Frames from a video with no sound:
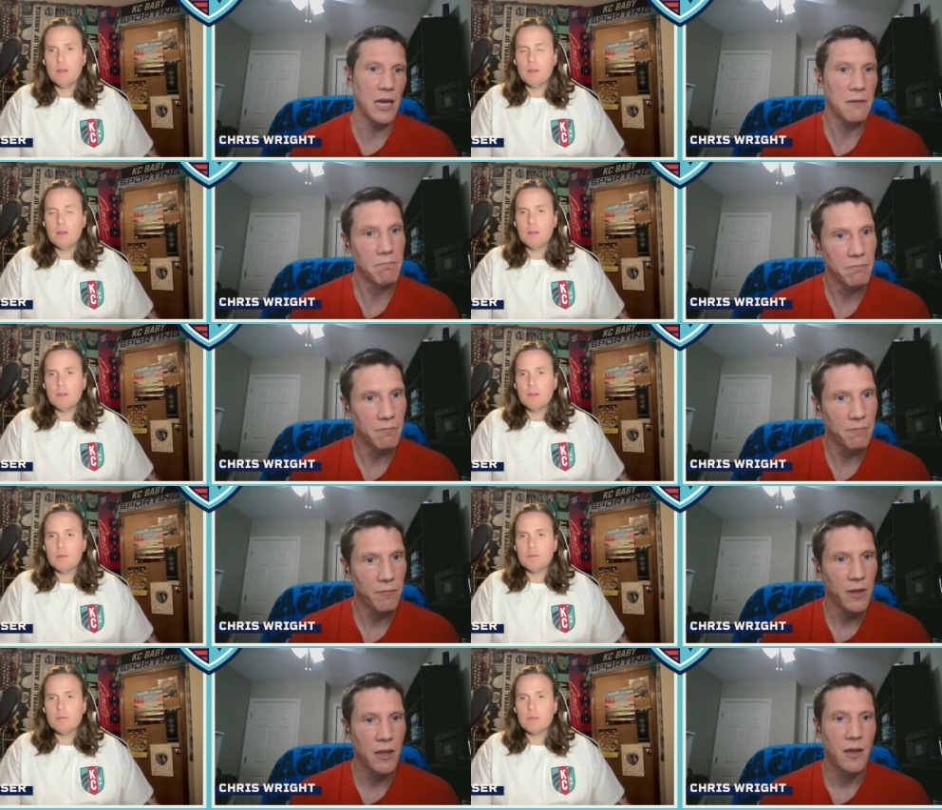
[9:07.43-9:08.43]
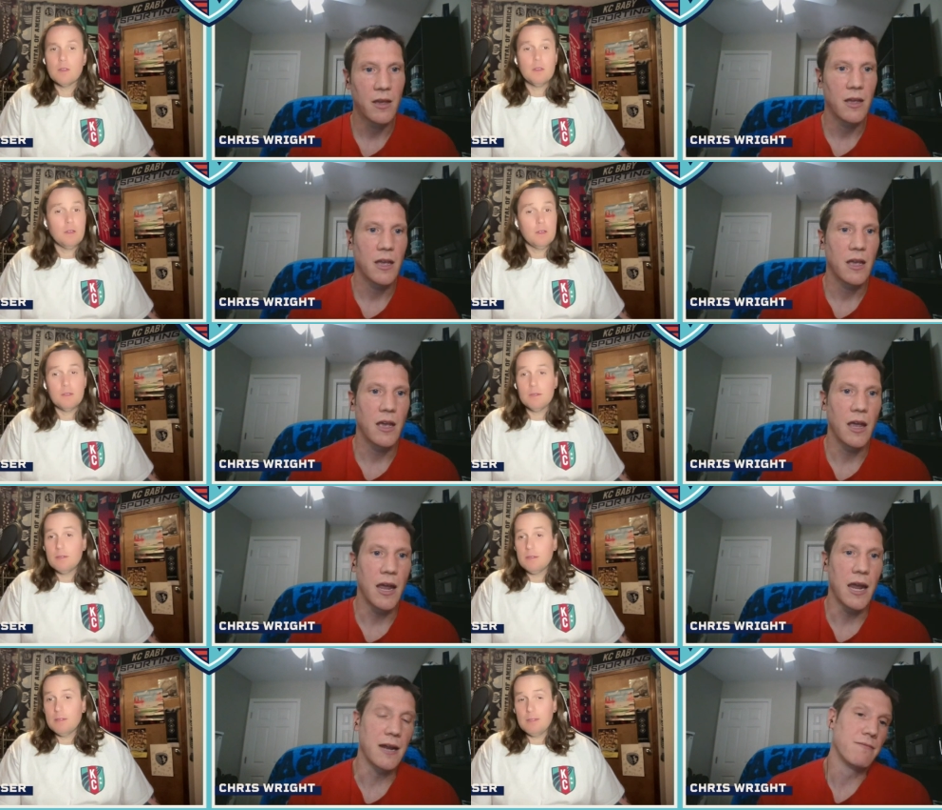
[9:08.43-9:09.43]
Speaker 1: game.
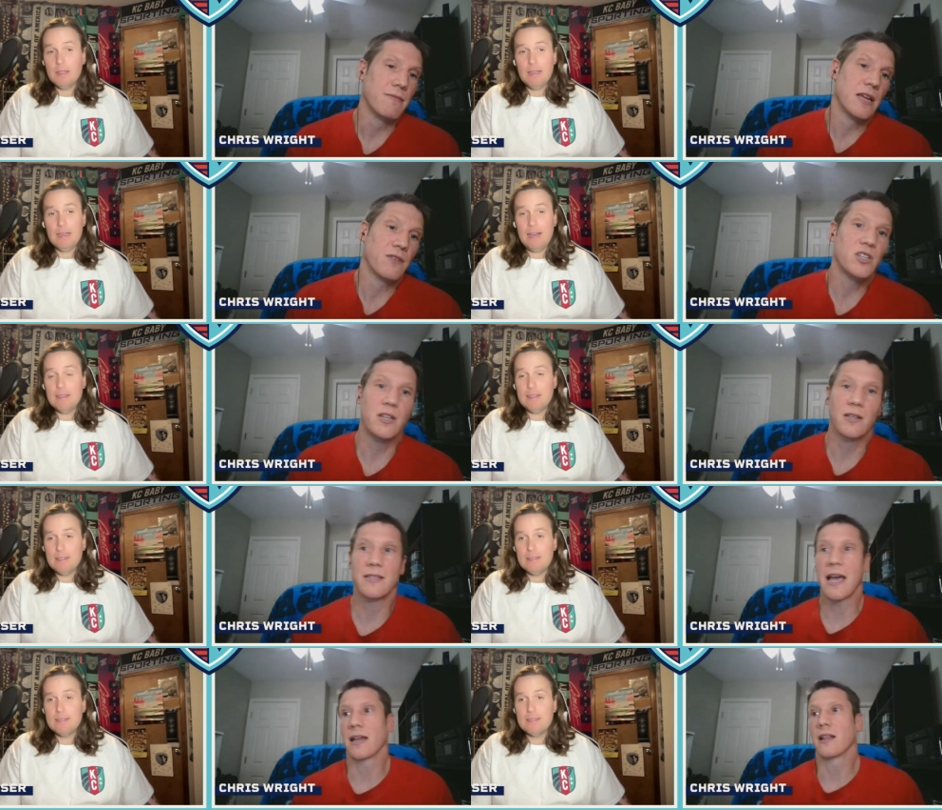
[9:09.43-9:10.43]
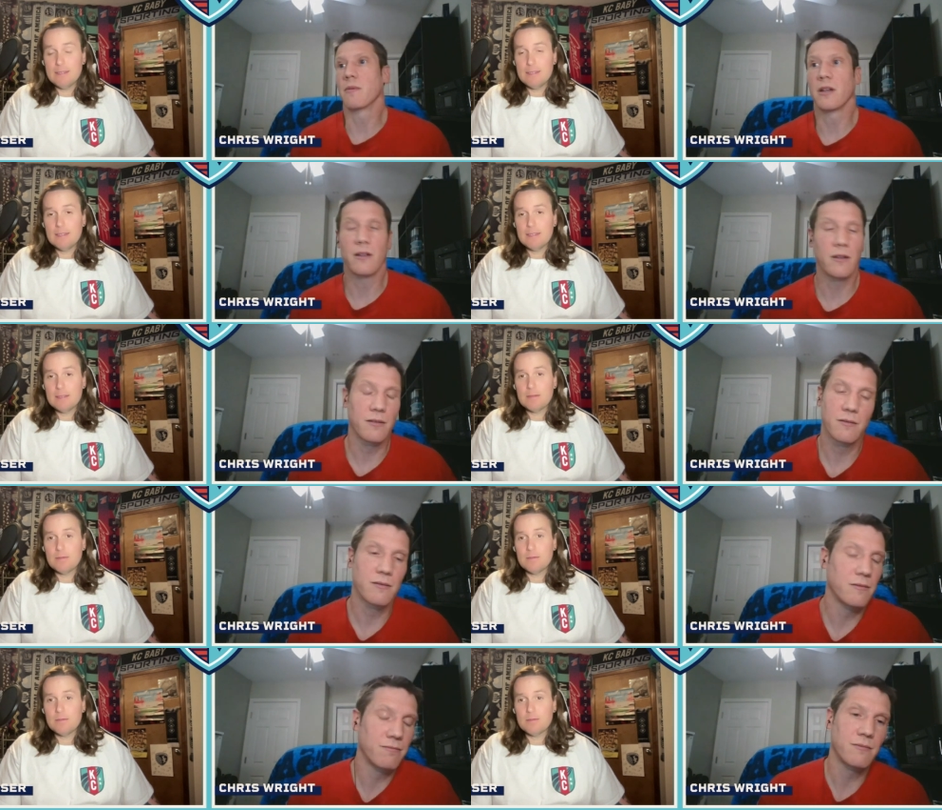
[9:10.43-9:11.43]
And if she does that, I mean,
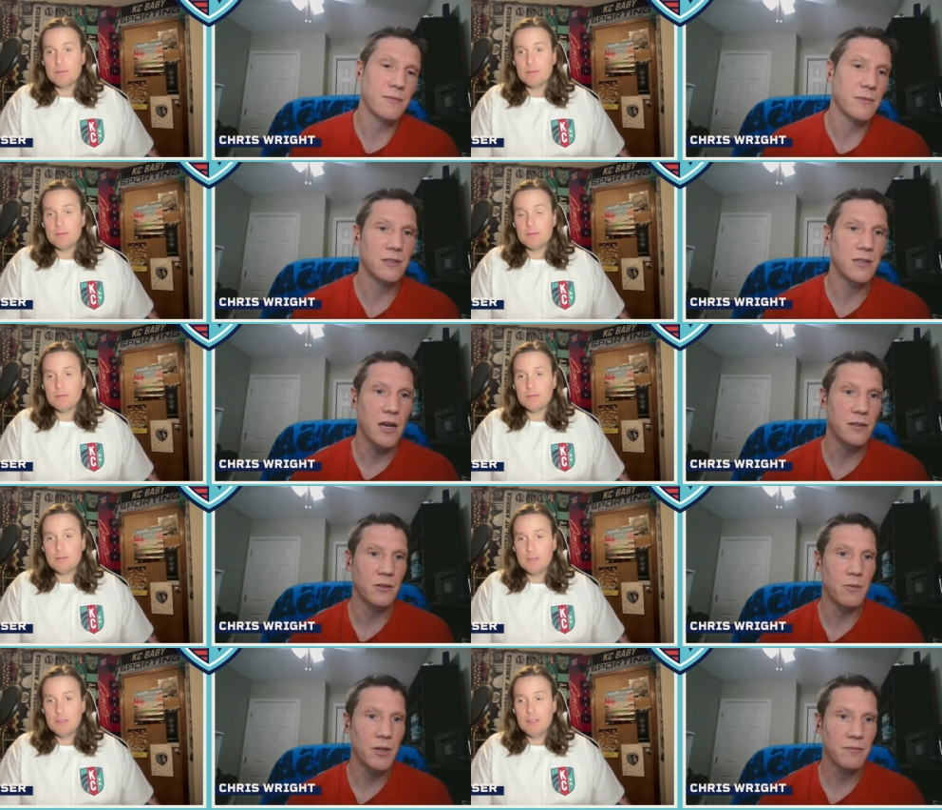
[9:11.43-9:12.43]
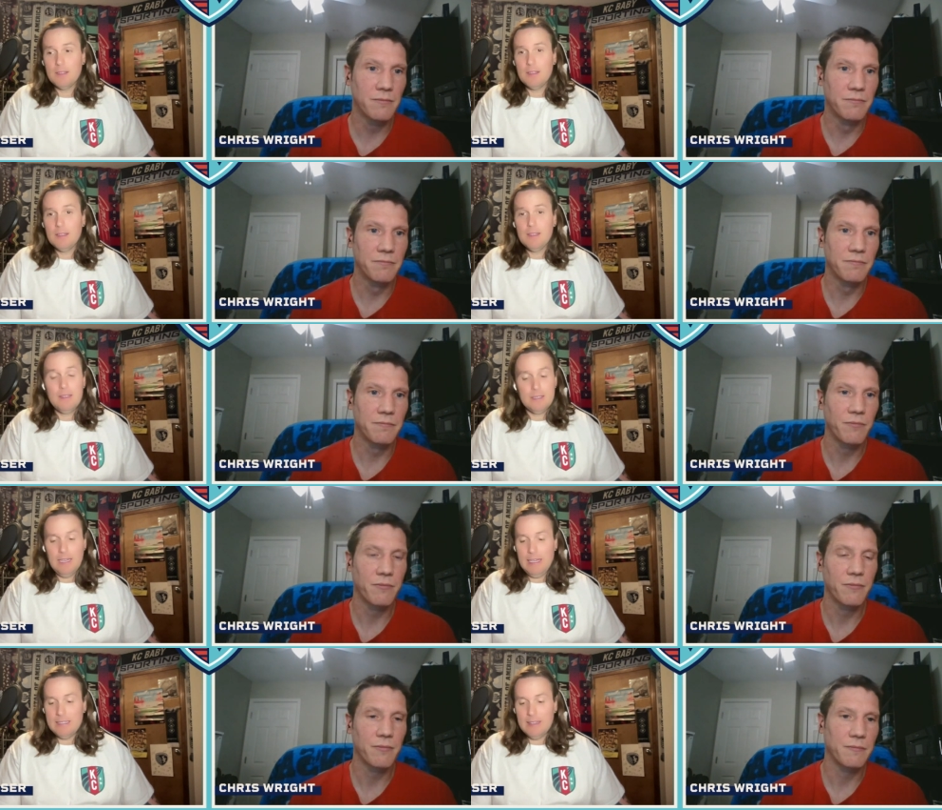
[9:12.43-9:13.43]
the sky's the limit.
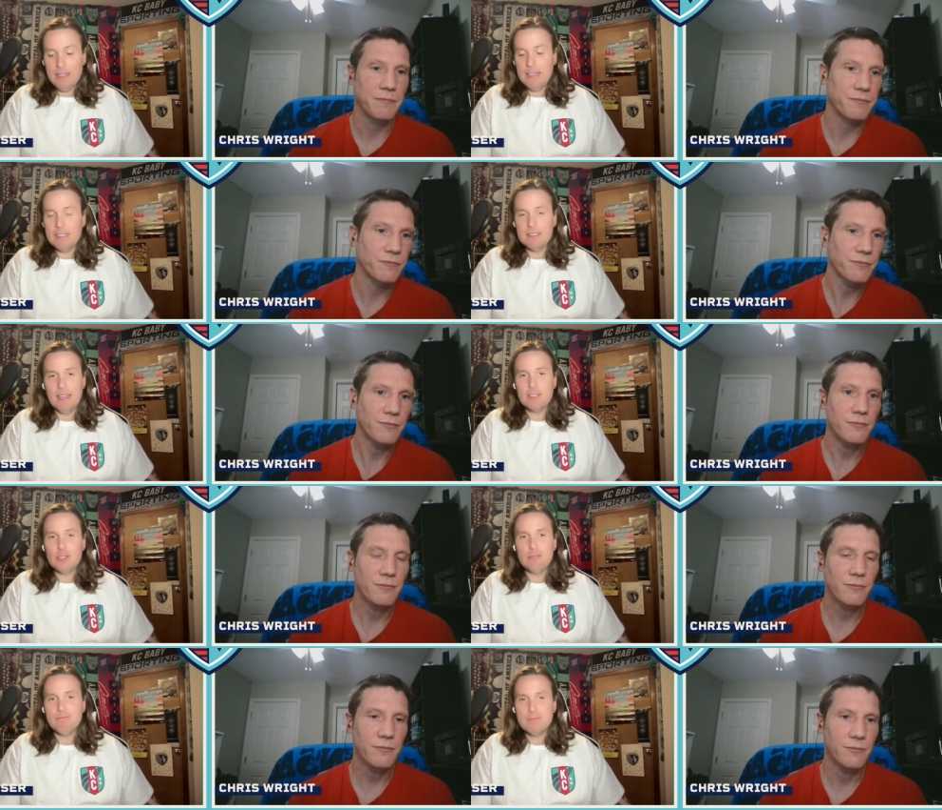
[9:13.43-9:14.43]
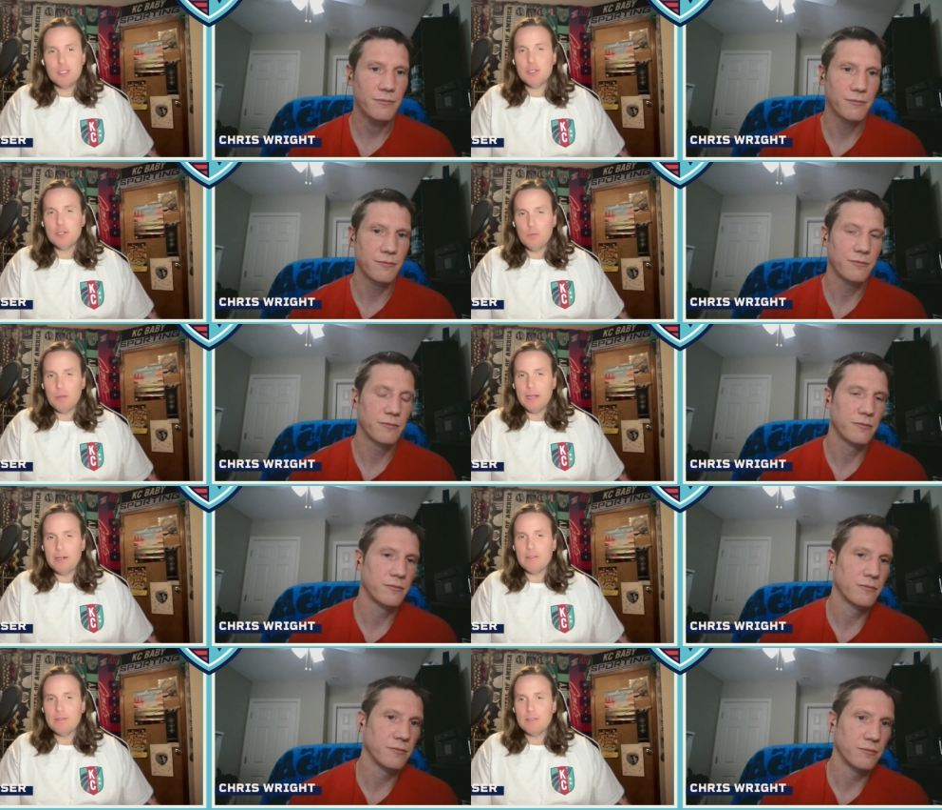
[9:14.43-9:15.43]
Speaker 2: Yeah, and the thing is, like she she's a new
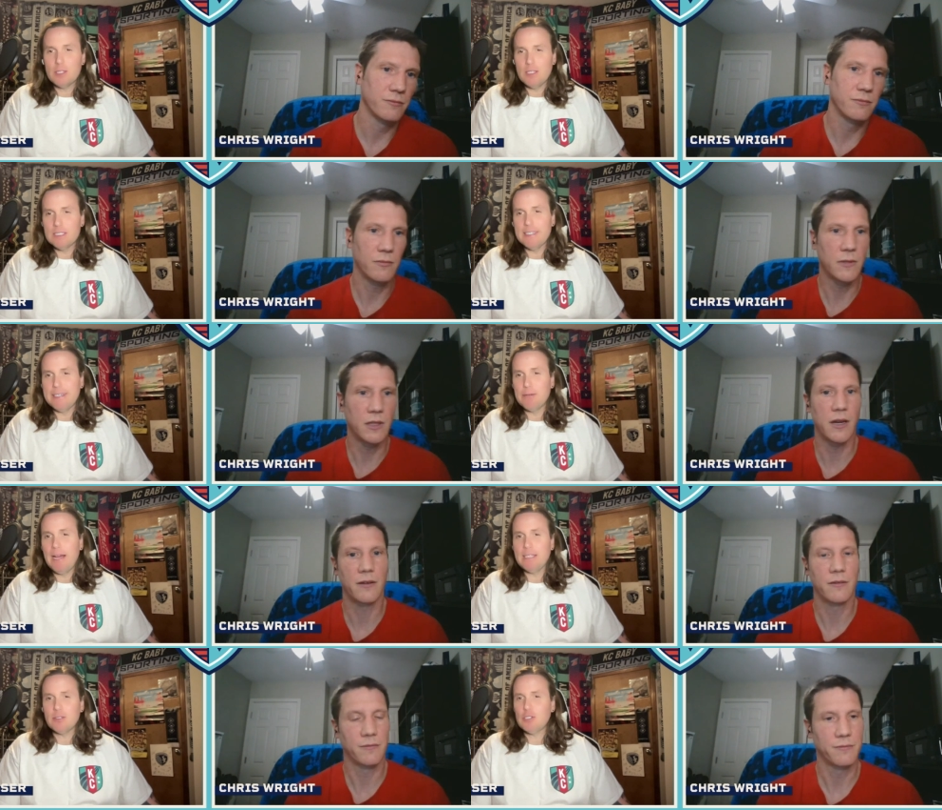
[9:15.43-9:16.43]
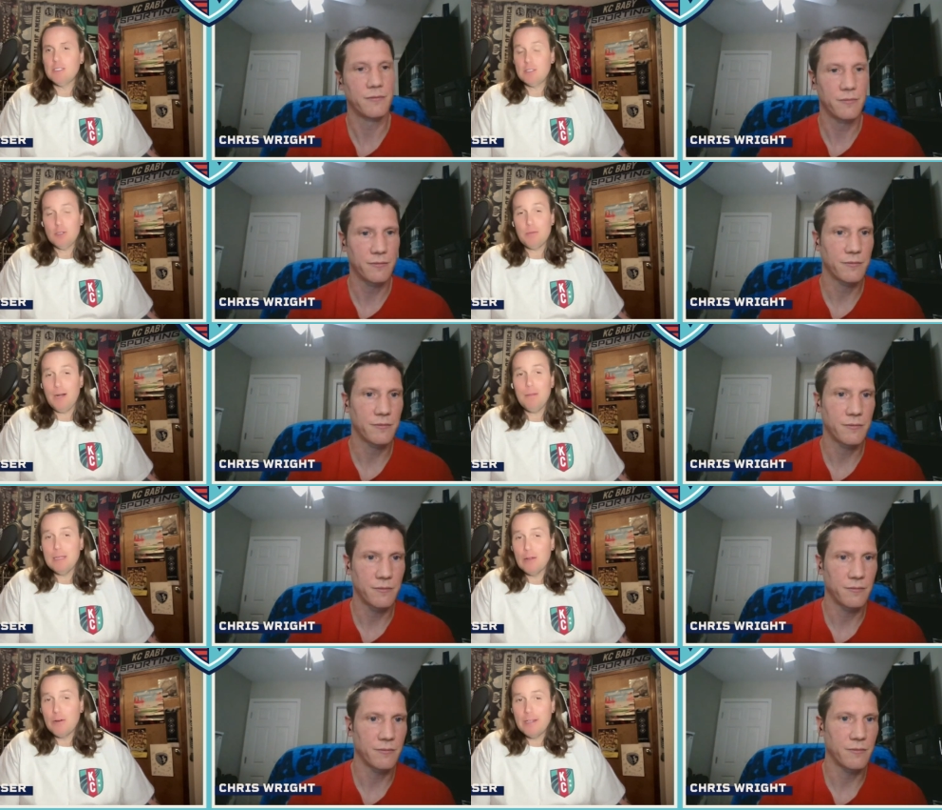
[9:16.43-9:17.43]
player to this league, yeah. right? So she's still
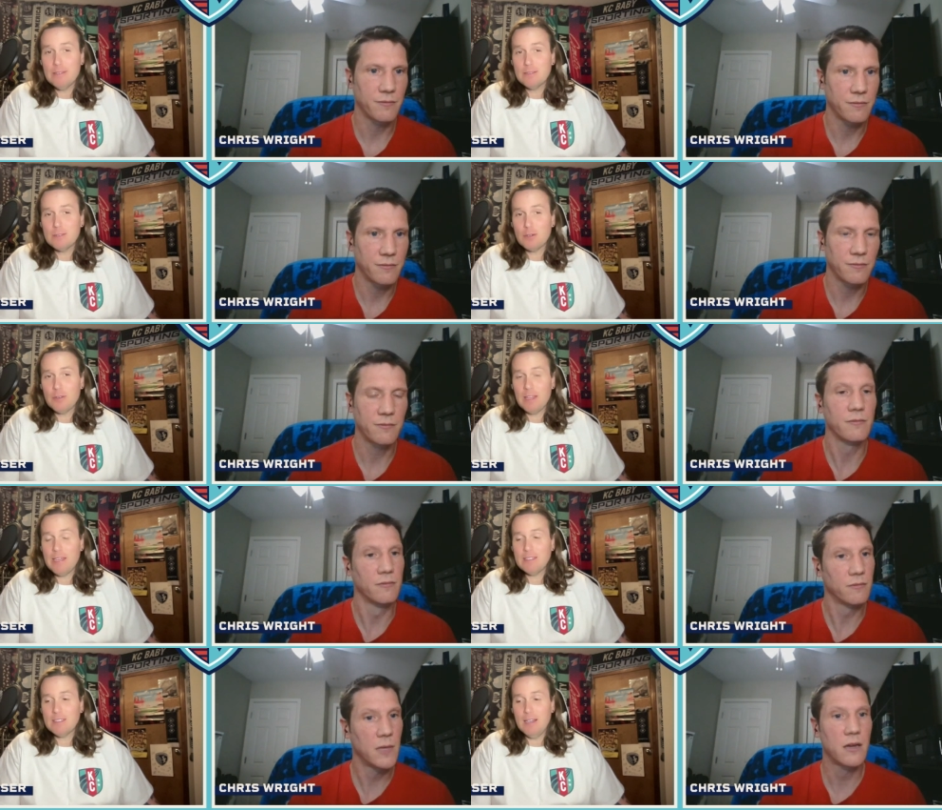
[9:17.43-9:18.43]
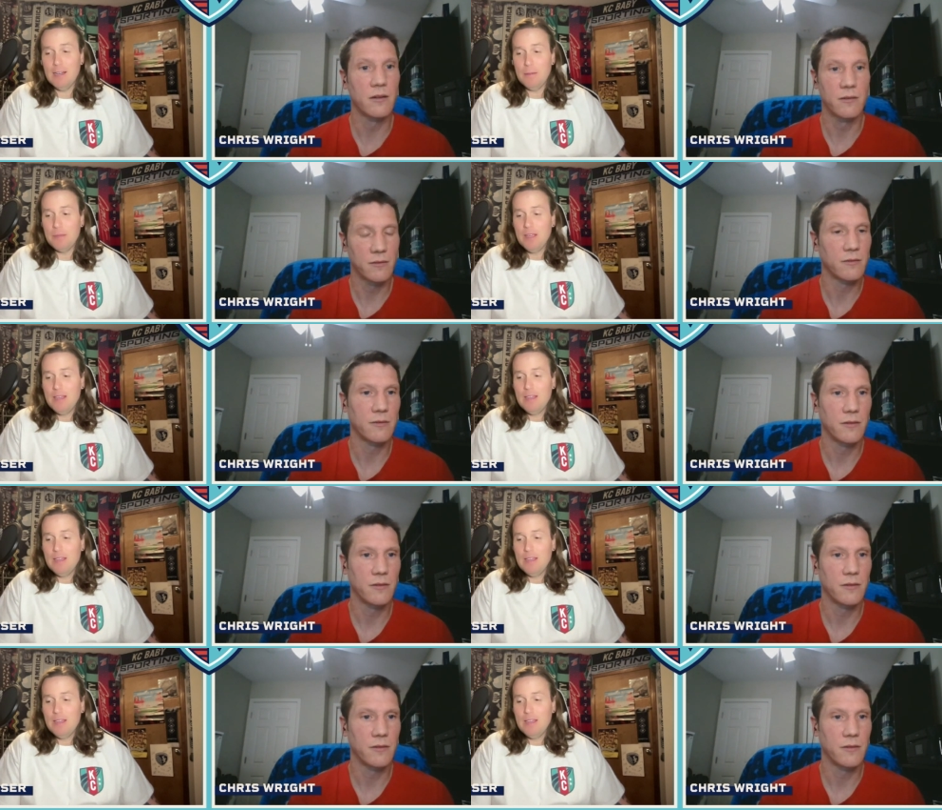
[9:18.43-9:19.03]
probably learning certain things. Yeah. Um,